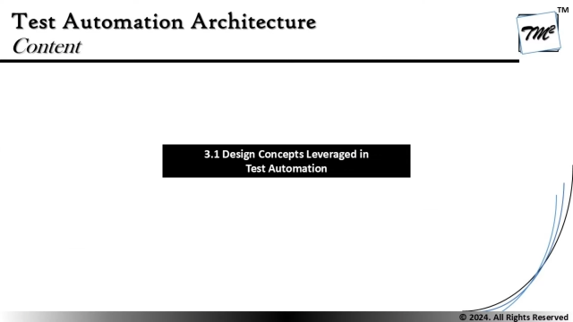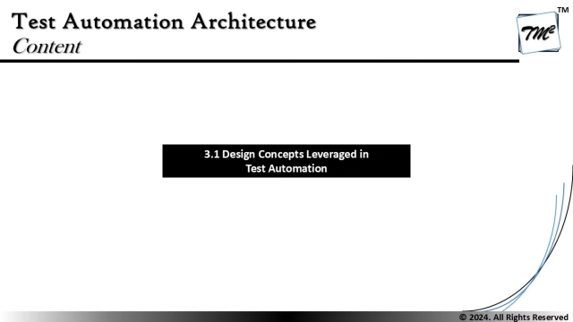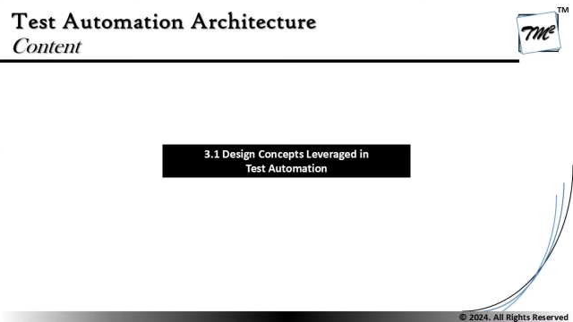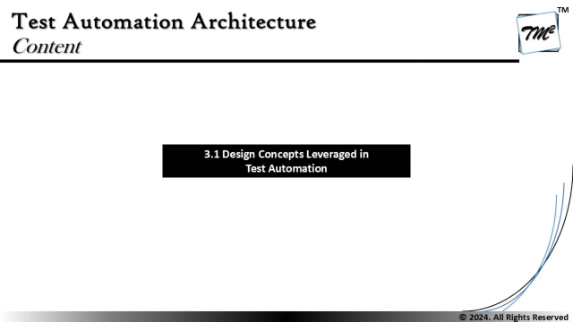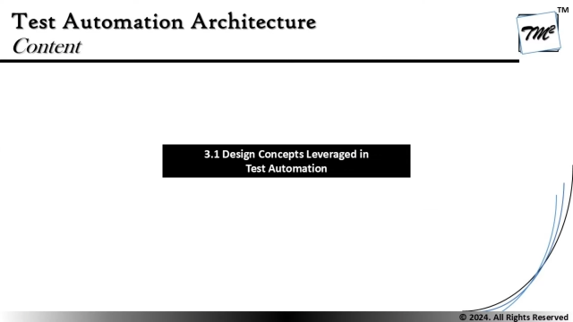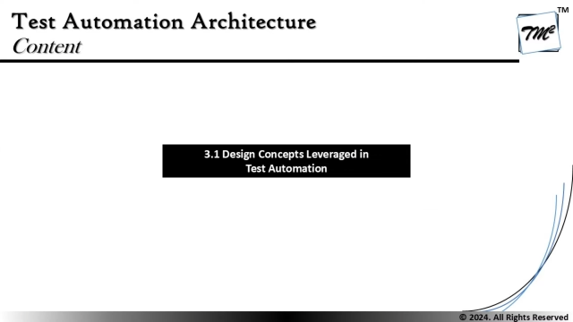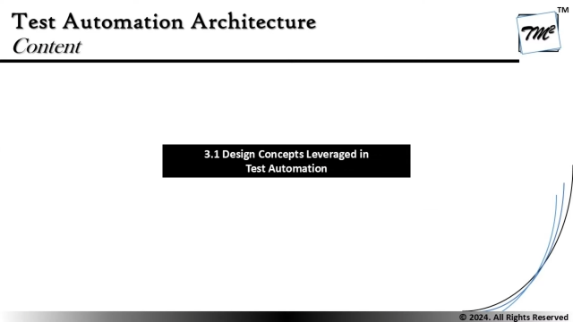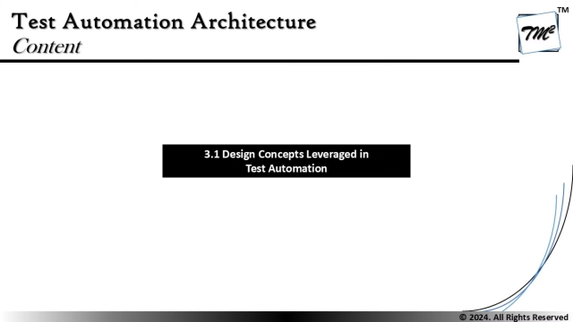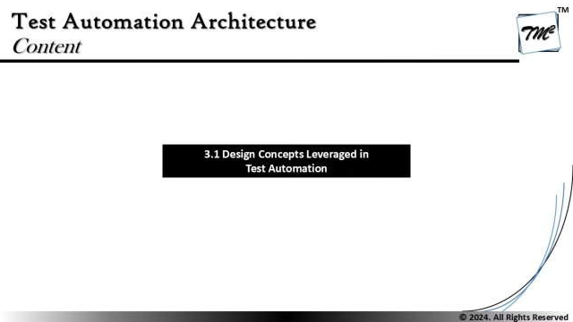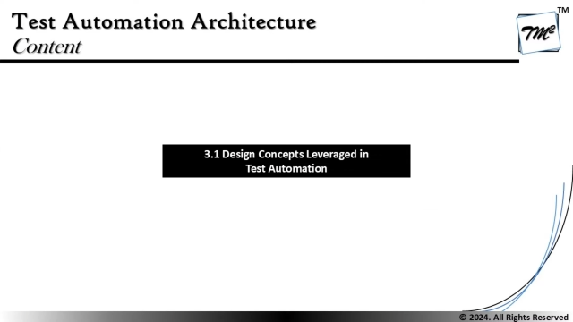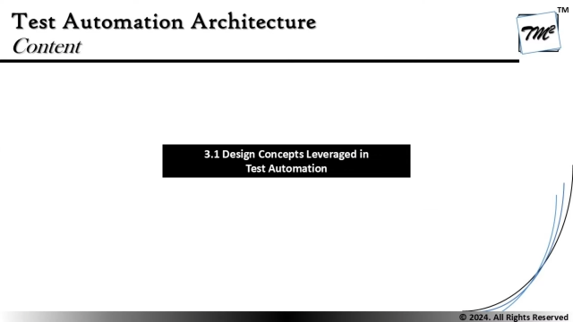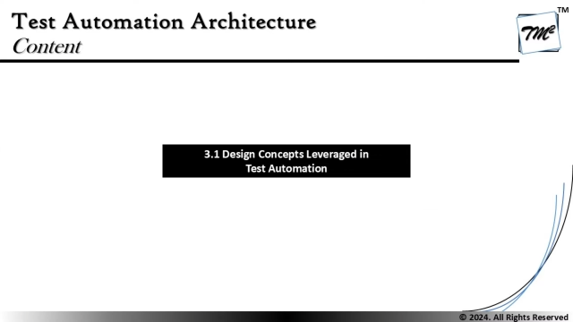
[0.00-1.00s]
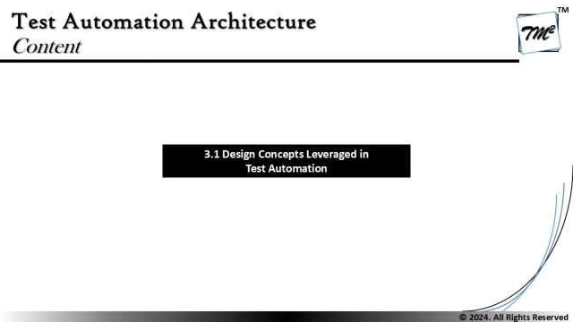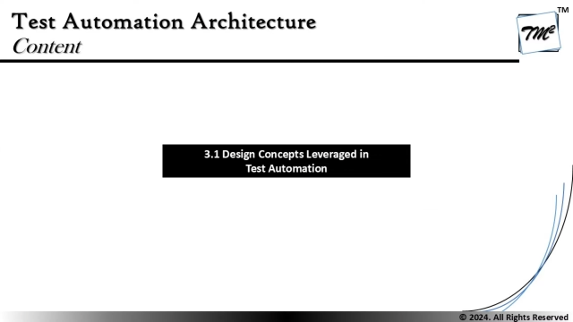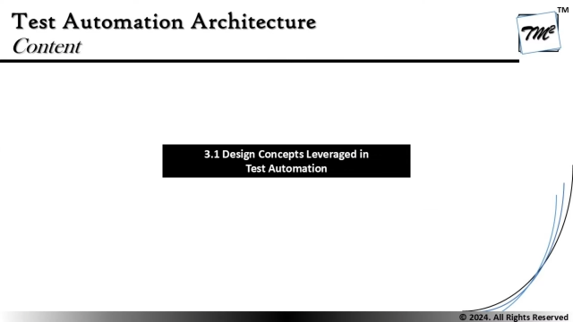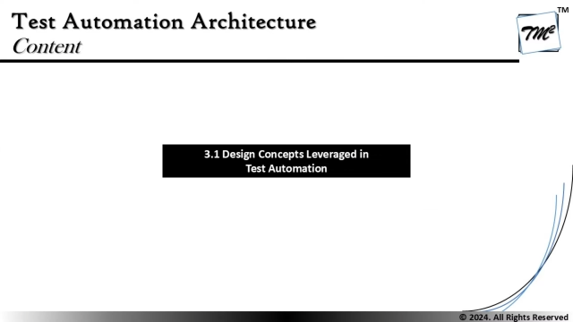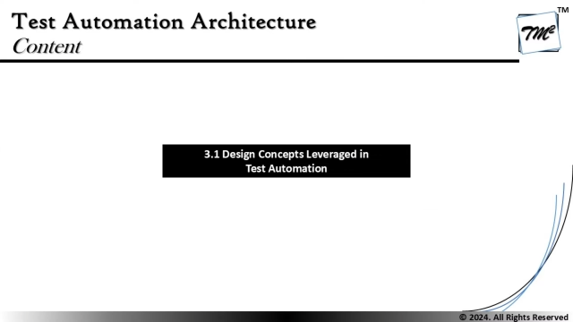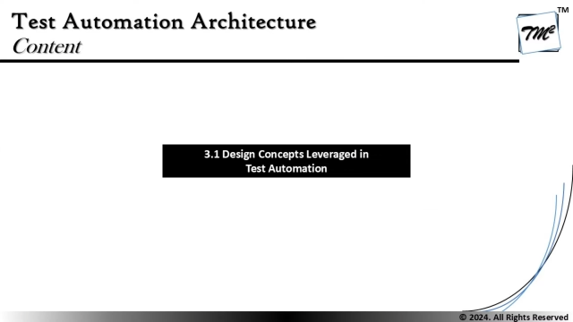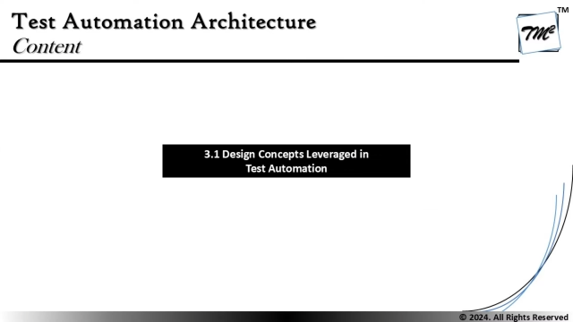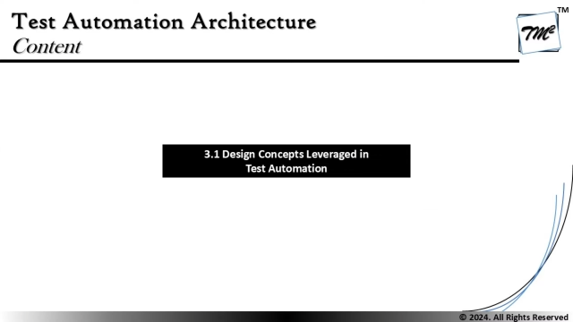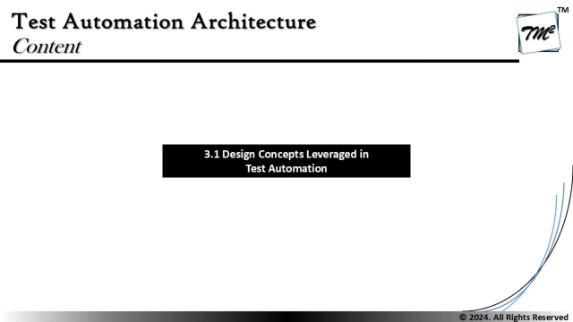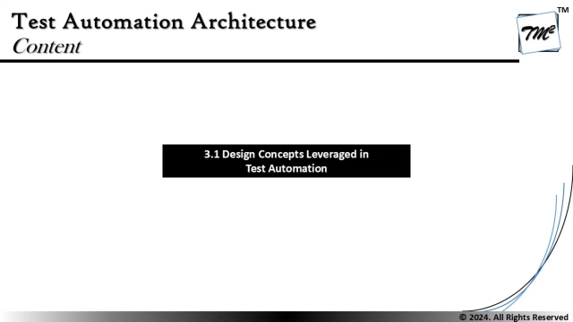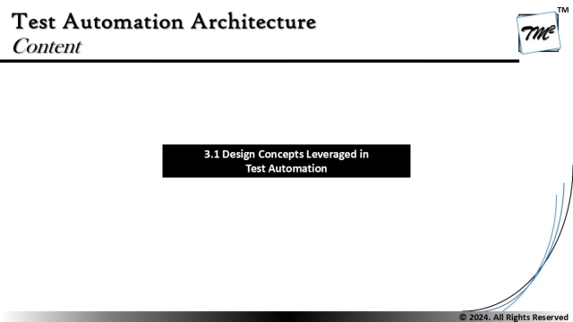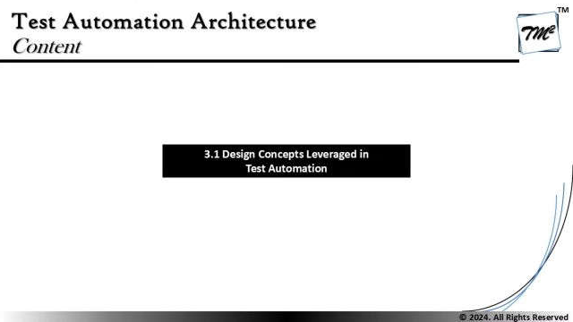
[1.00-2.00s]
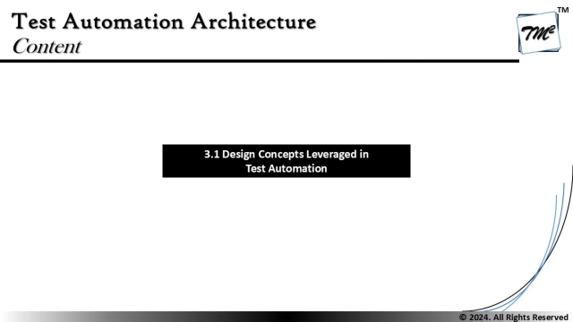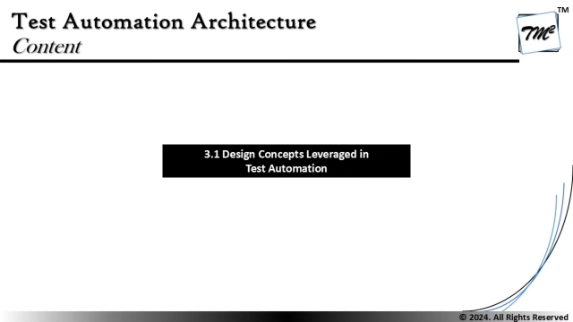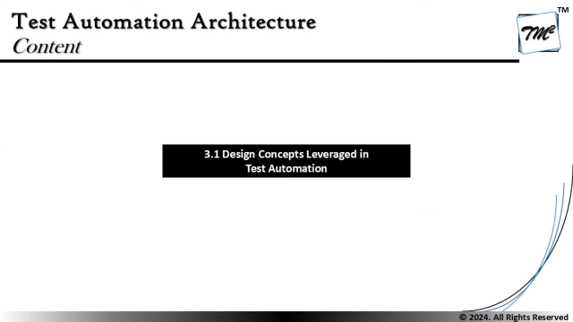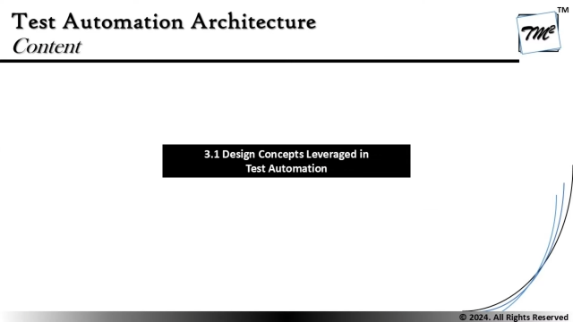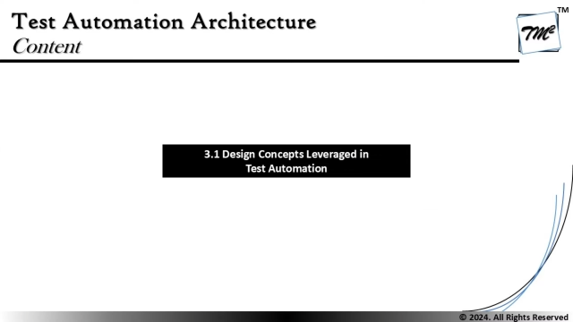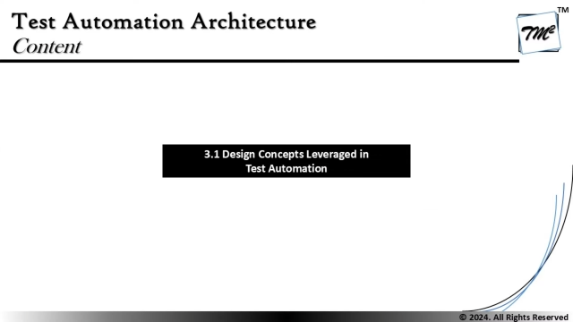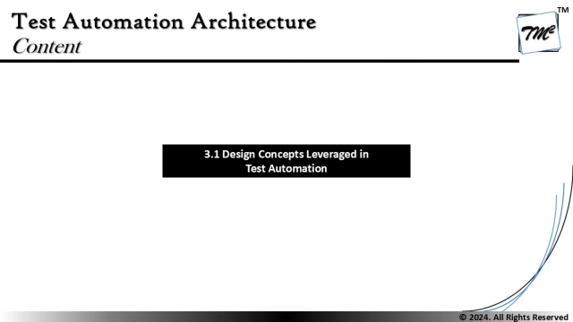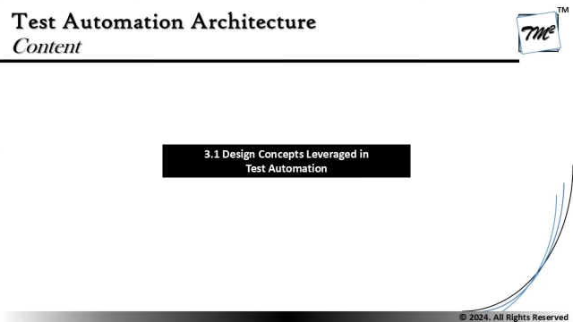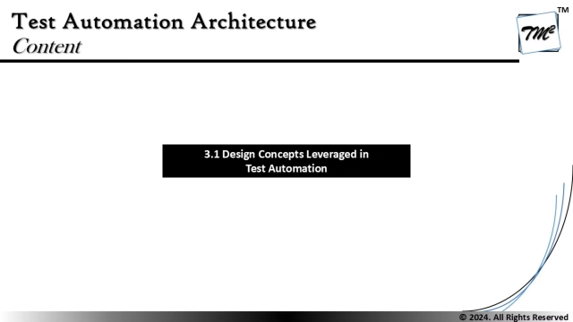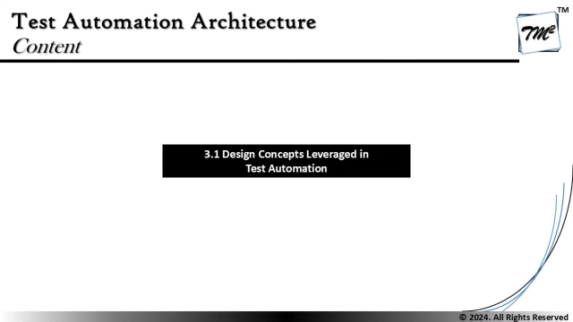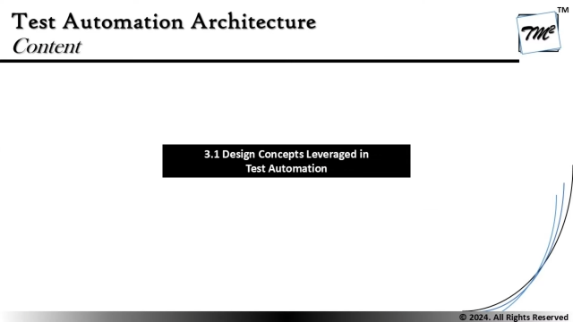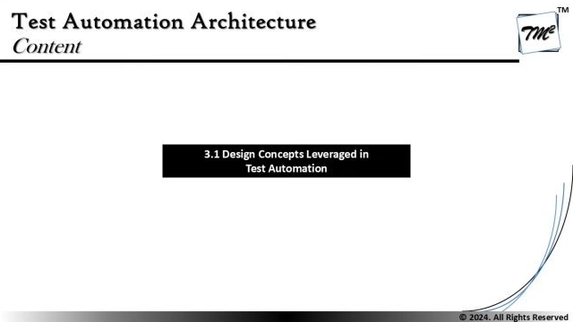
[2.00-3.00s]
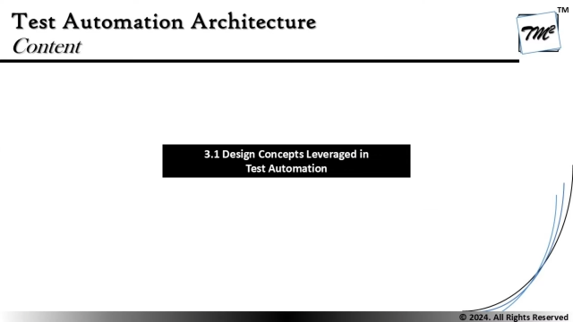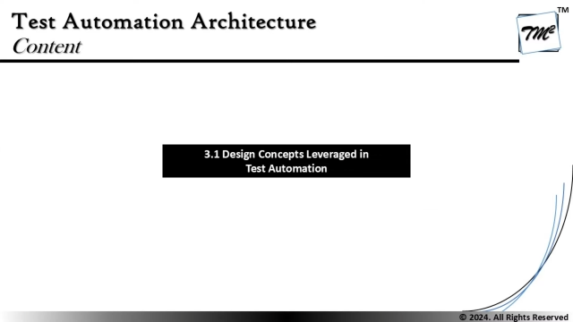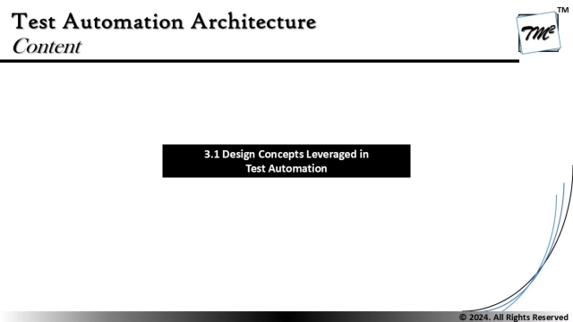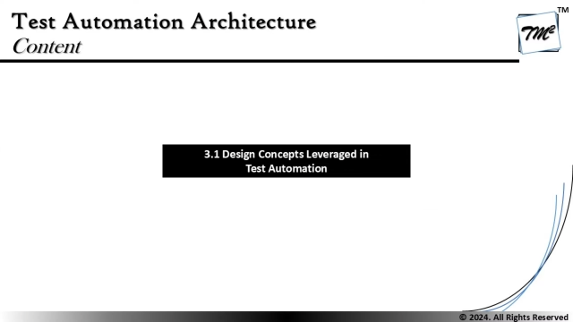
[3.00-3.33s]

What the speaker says: [unreadable: no face in view]